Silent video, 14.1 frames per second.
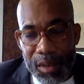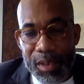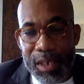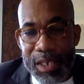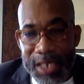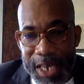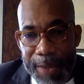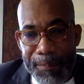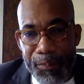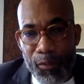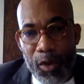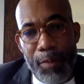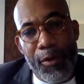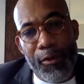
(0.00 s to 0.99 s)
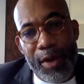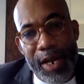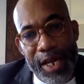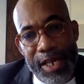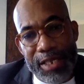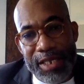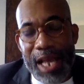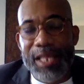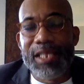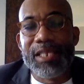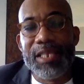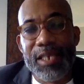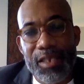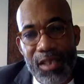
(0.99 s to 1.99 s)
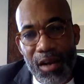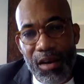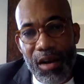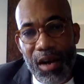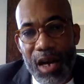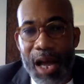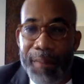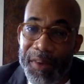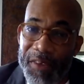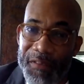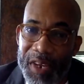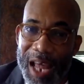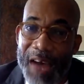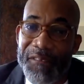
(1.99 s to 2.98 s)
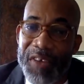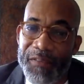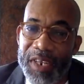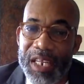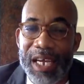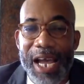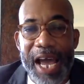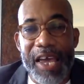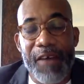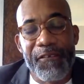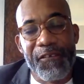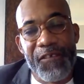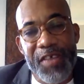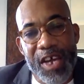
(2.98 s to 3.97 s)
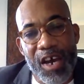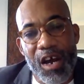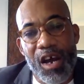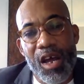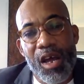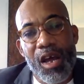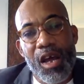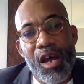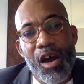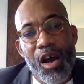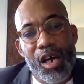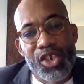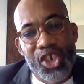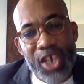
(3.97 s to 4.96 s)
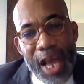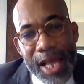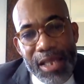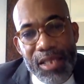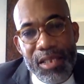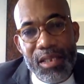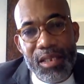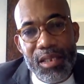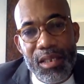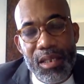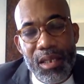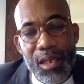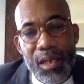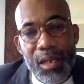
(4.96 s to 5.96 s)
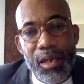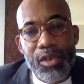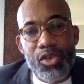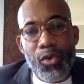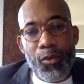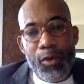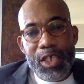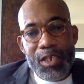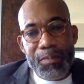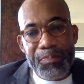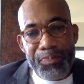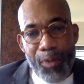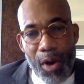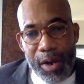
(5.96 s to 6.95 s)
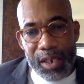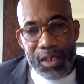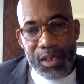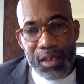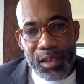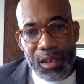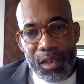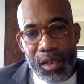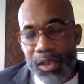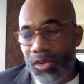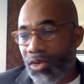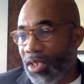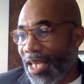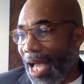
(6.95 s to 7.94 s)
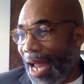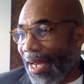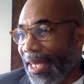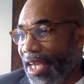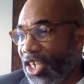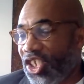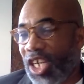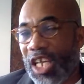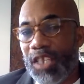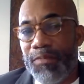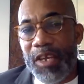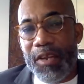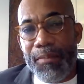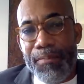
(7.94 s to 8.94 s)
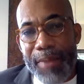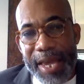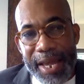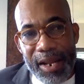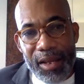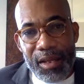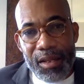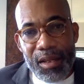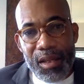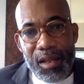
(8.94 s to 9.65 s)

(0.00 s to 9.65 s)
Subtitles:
The tape will be released at 6 o'clock. I've given the guy a fair chance to respond to the allegations being made